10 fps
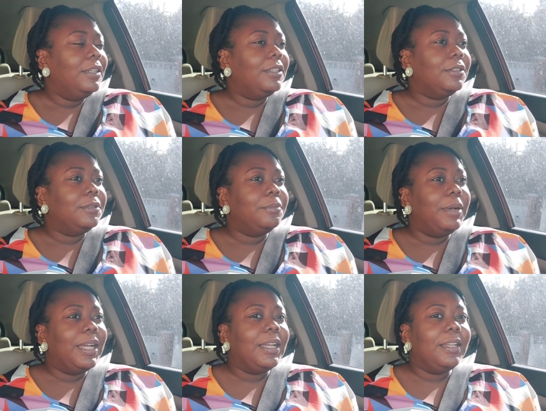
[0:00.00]
you know
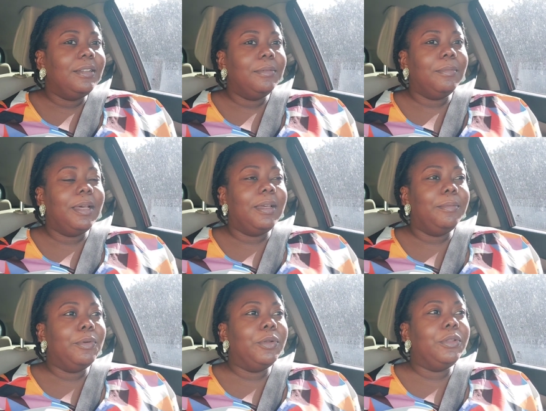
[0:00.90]
my
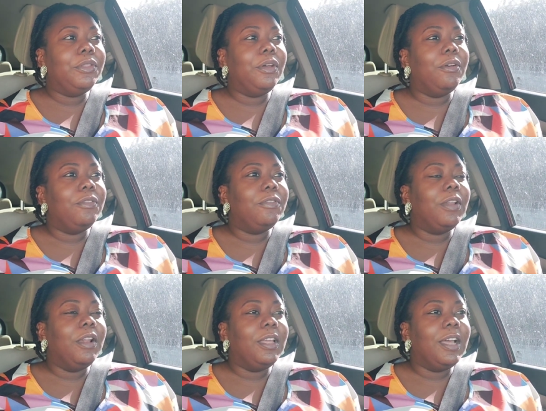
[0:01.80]
my month of
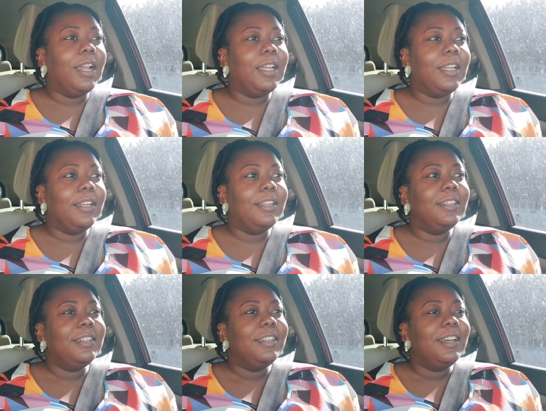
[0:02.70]

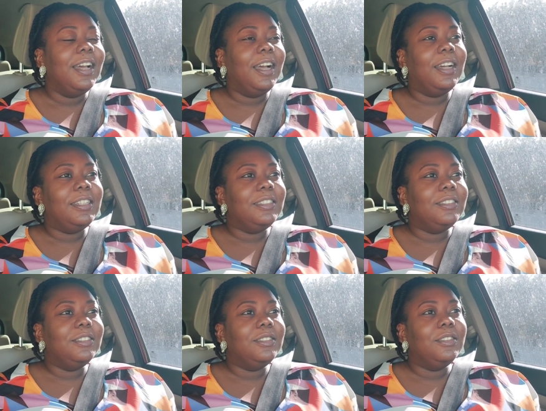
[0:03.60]
lollygagging and
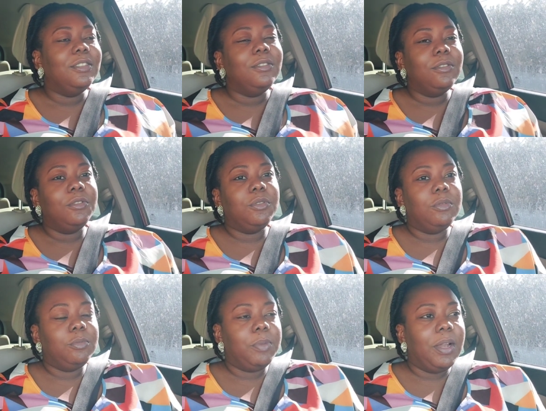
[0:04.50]

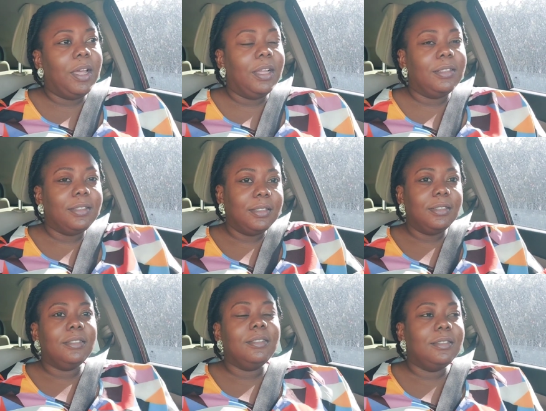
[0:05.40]

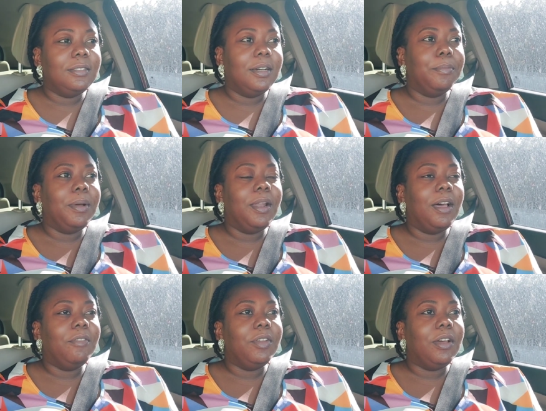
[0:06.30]
palancing and
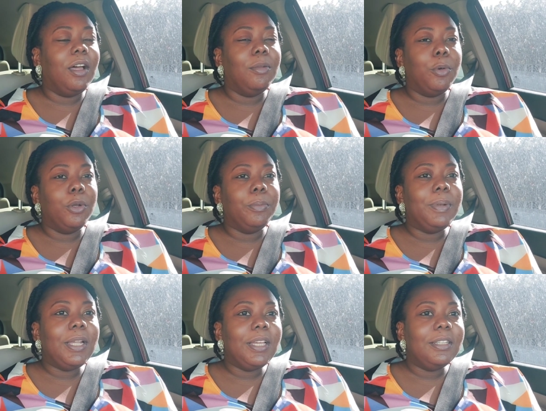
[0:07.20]
palaving all about the
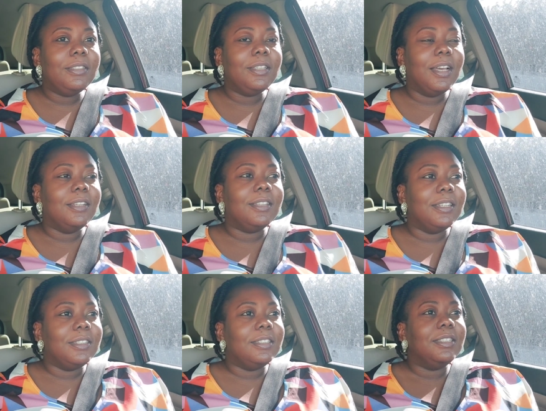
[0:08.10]
place has
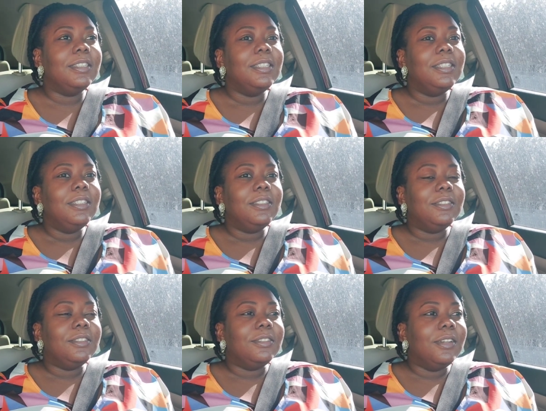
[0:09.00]
ended
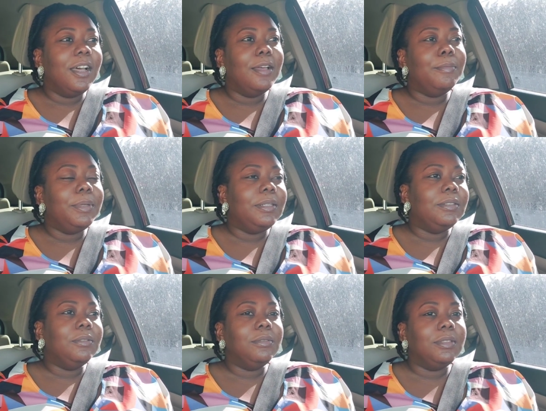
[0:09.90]
so I'm
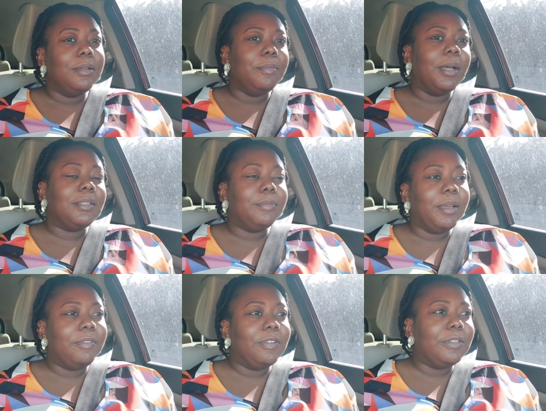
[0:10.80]
being sent back to
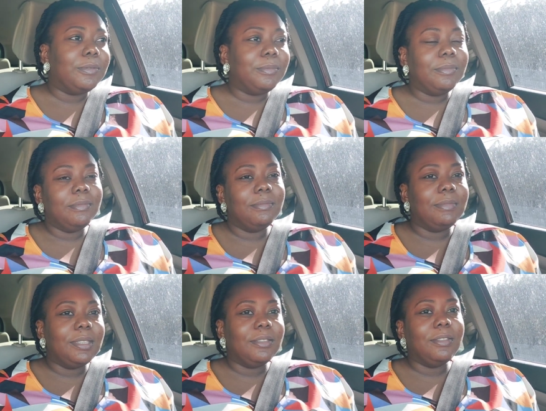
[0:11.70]
my firm
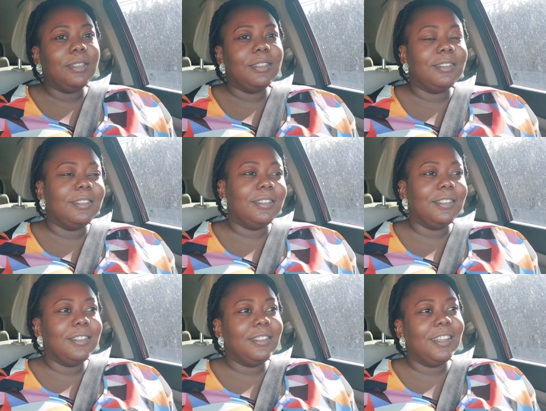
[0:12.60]
you know, like sent
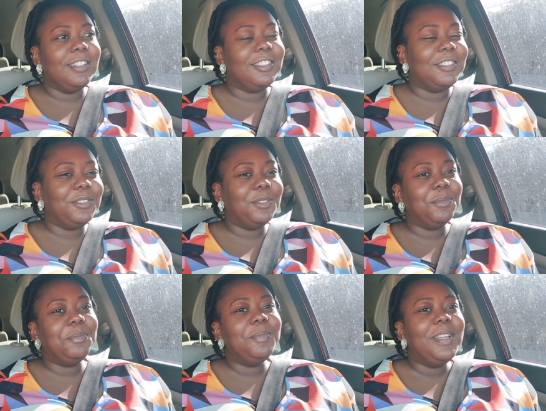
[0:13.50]
to the detention
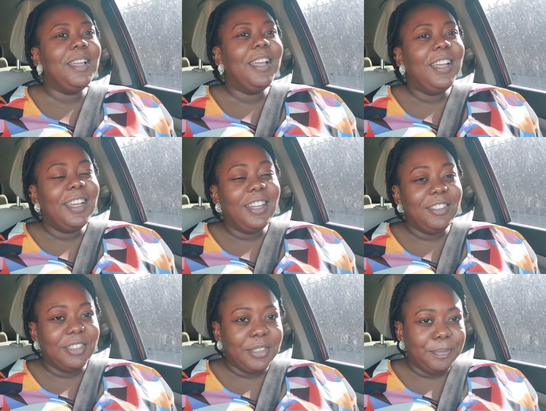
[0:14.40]
room.
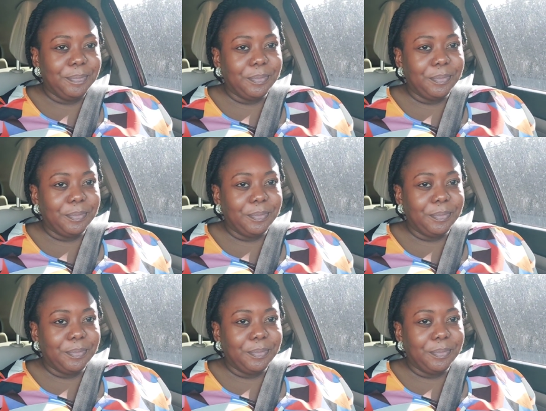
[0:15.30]
Anyways,